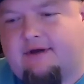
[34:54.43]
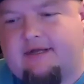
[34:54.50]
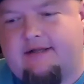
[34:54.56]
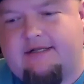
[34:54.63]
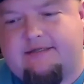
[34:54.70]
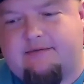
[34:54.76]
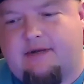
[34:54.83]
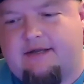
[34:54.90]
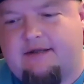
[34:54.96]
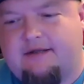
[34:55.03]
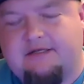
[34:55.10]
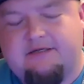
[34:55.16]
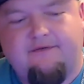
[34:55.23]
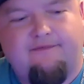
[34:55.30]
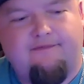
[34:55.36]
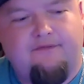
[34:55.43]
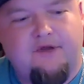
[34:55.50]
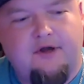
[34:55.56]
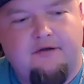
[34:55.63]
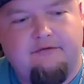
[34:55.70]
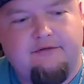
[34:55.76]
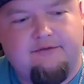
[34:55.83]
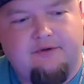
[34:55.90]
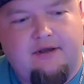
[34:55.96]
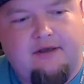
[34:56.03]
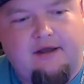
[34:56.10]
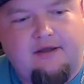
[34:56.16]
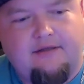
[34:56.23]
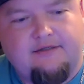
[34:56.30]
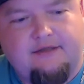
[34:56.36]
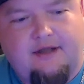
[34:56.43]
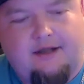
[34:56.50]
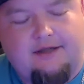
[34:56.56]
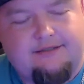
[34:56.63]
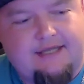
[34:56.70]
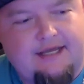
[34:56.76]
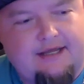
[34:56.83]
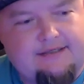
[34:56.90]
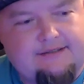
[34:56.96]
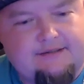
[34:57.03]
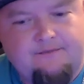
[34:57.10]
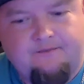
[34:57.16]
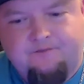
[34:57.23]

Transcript: I get these, I get these flows where I use a lot of tanks.